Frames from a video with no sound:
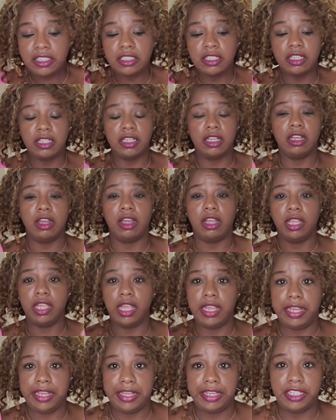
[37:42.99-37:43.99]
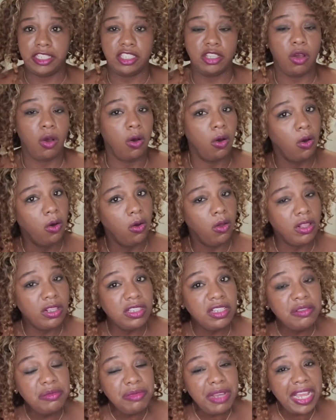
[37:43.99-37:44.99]
is all of my
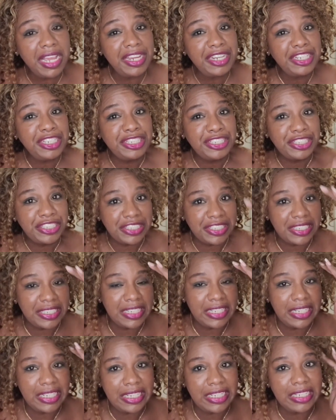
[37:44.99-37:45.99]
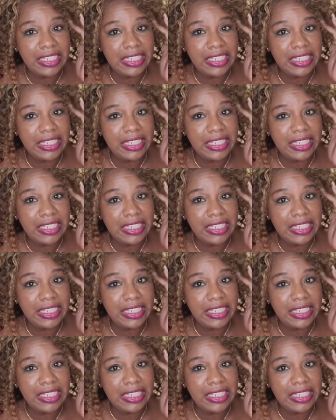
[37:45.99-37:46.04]
goodies